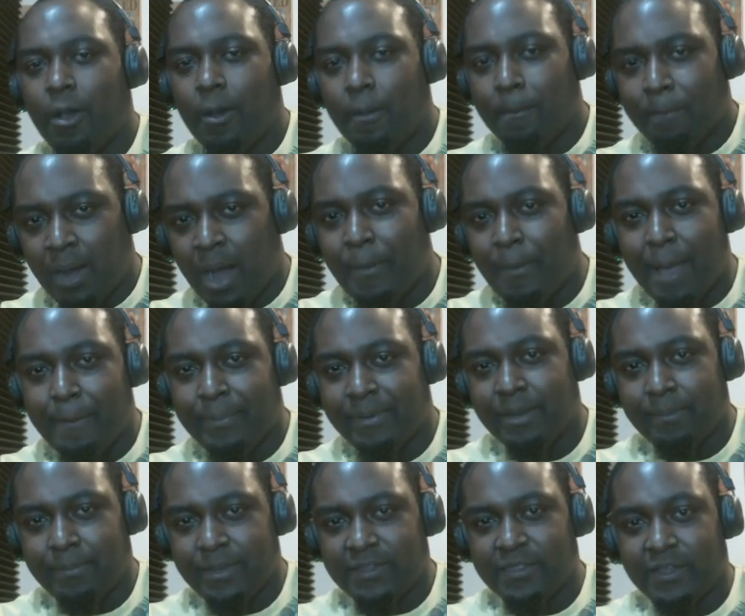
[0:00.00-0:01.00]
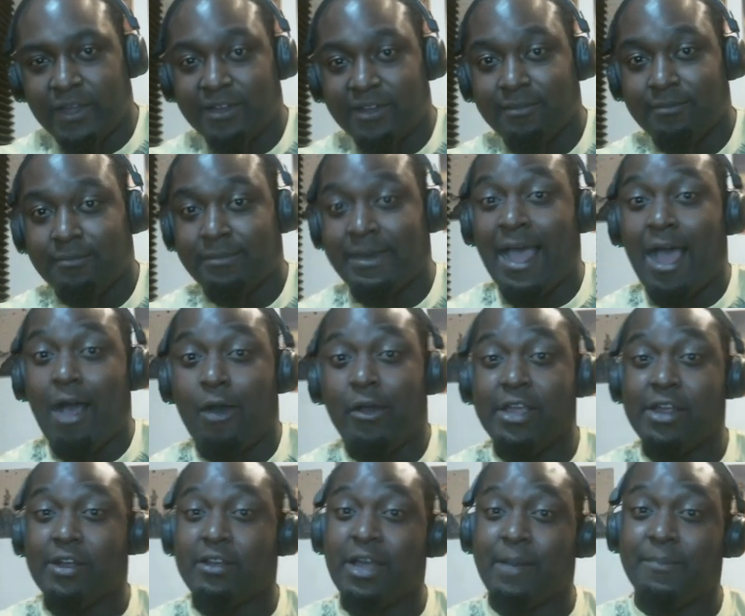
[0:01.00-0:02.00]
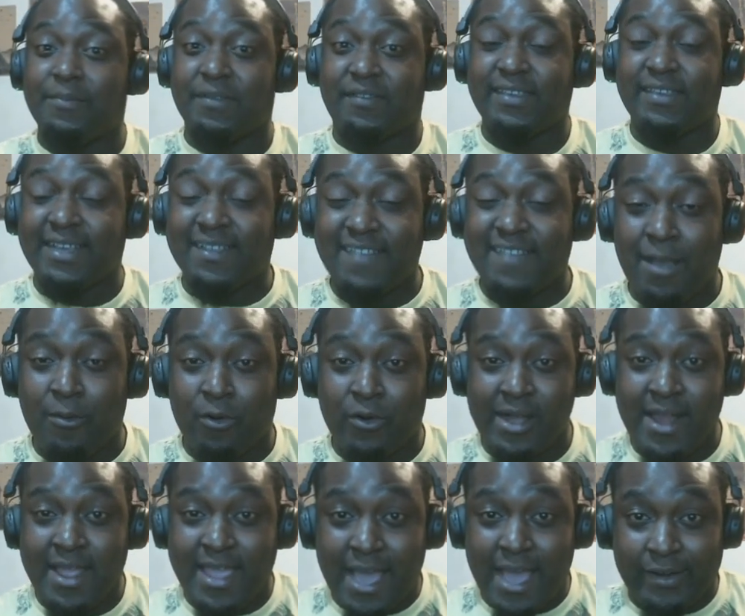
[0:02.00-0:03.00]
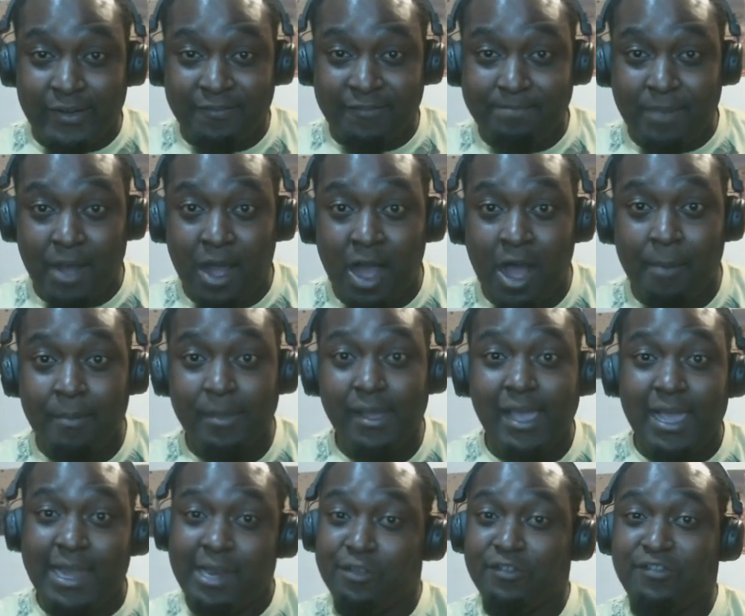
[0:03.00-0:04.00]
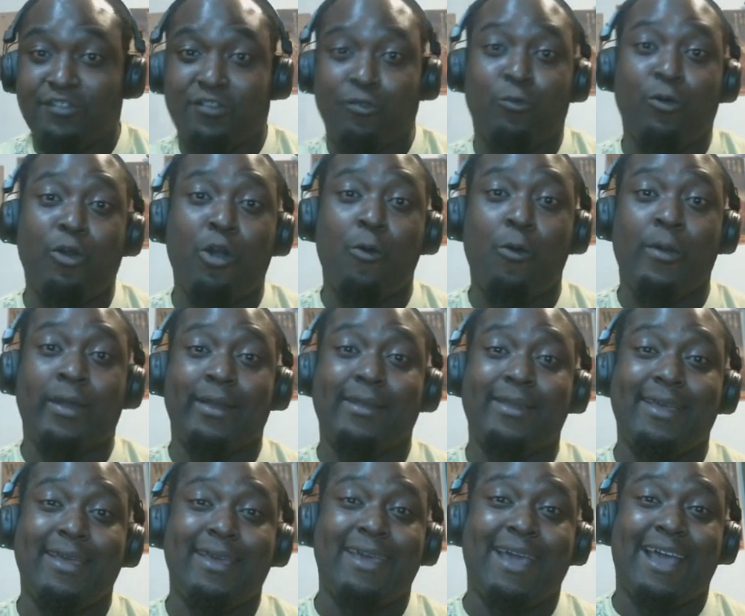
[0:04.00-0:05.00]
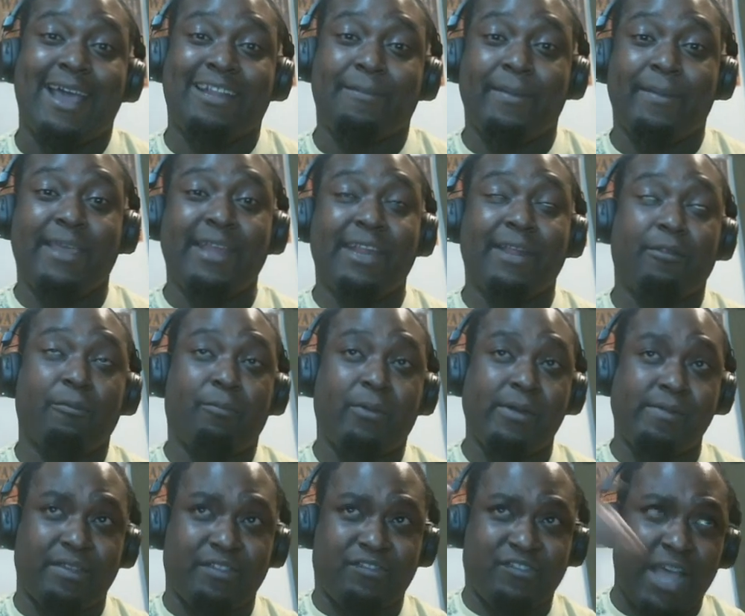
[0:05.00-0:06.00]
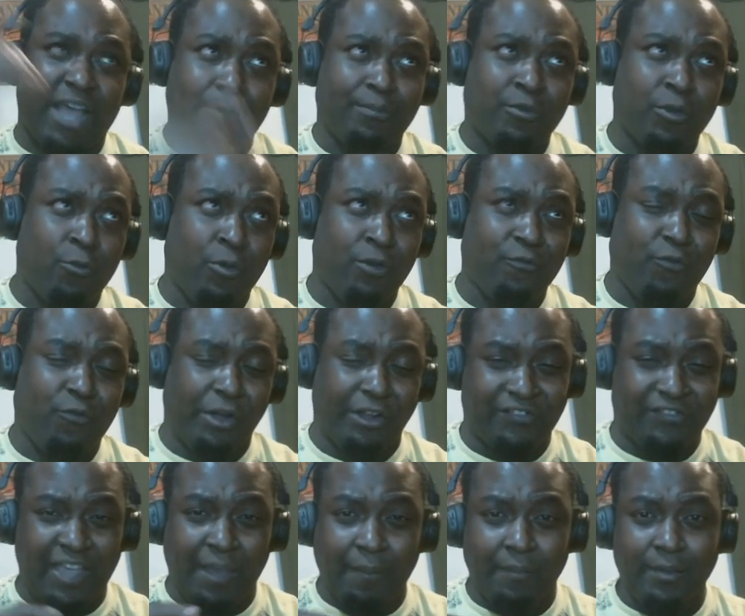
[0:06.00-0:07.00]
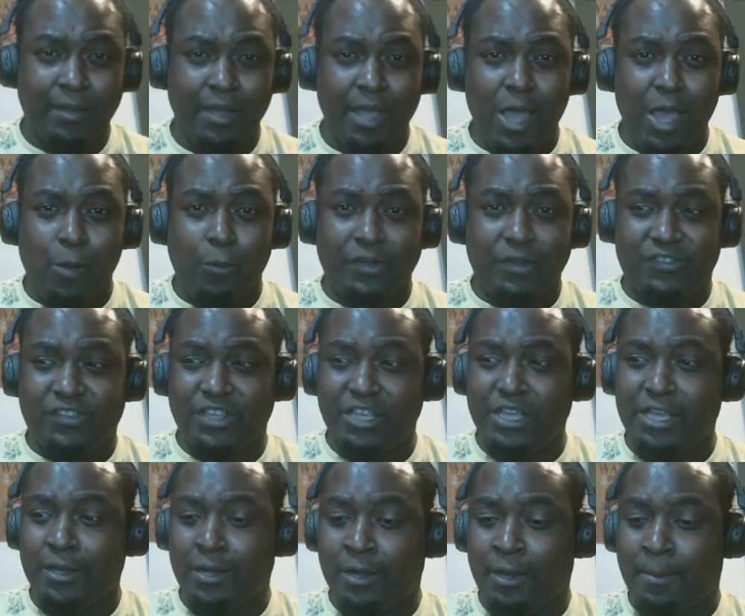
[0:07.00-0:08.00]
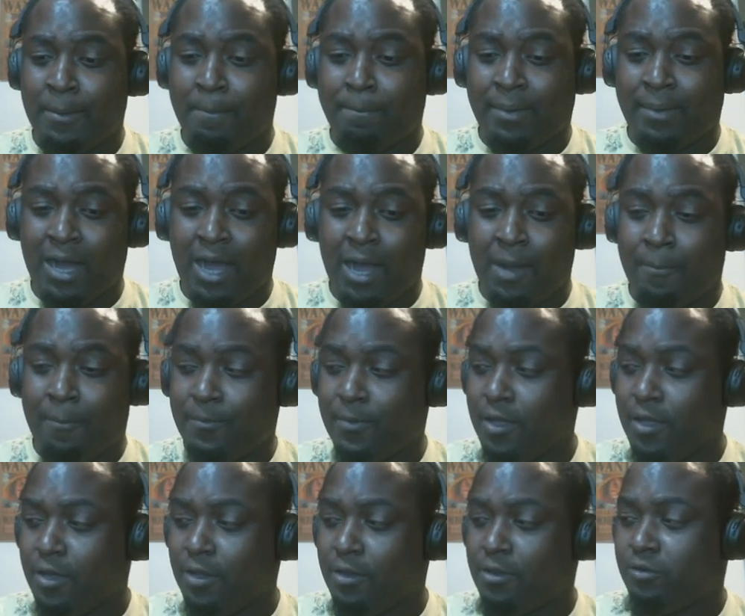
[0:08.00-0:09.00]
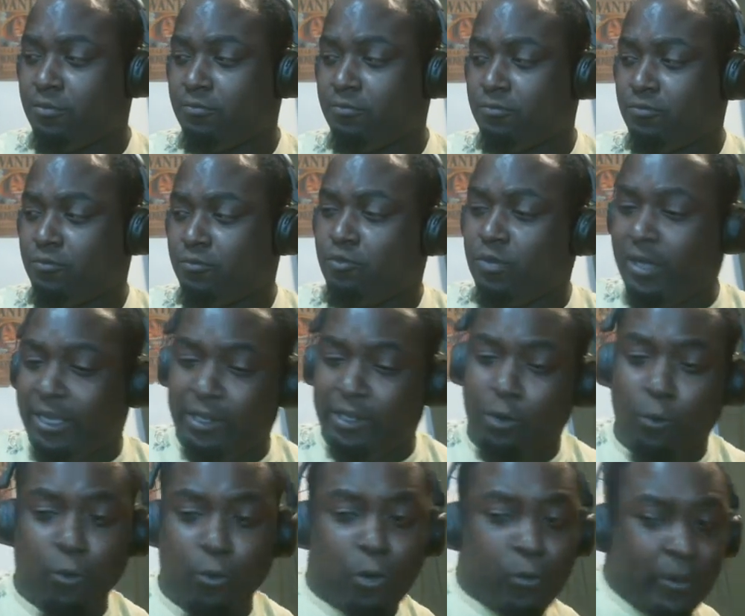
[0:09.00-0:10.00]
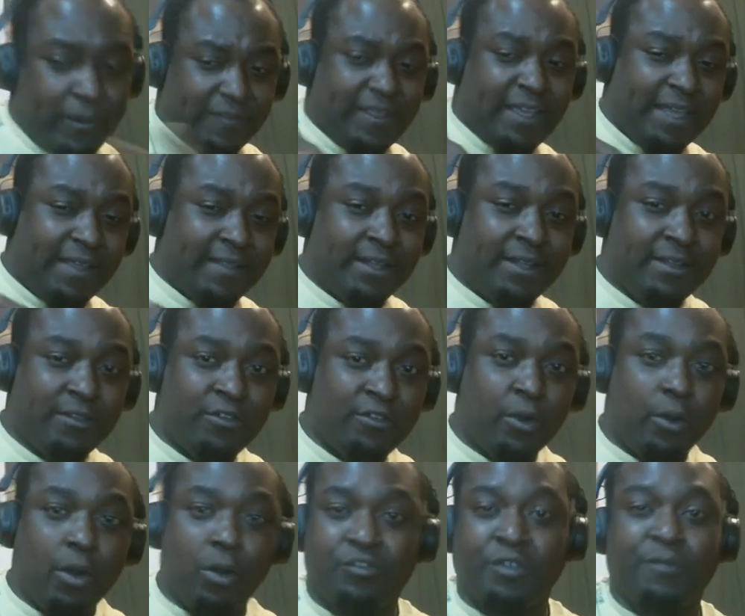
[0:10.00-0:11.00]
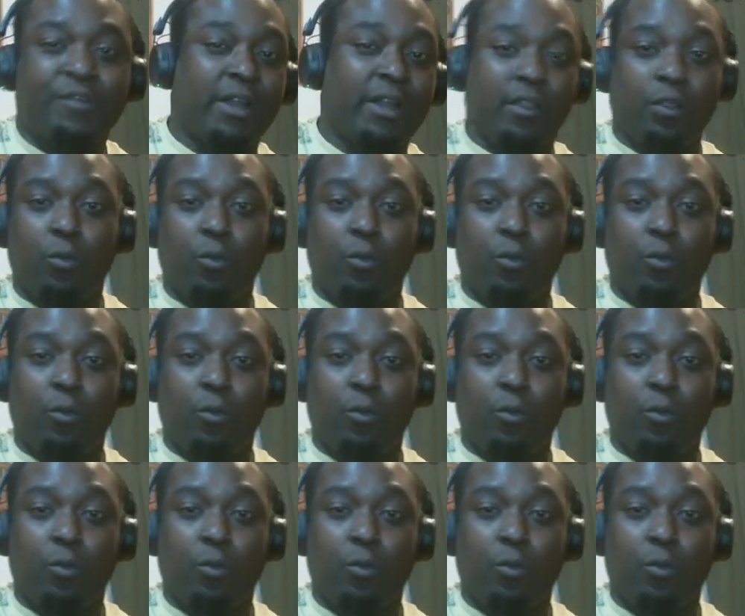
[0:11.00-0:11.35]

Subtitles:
Bomb happened to be there. Now here comes the second time where he encounters Bomb and uses the whirlwind. At the beginning of the previous chapter, 147, we see Bomb do like a little whirlwind thing, and then Garou jumps out of the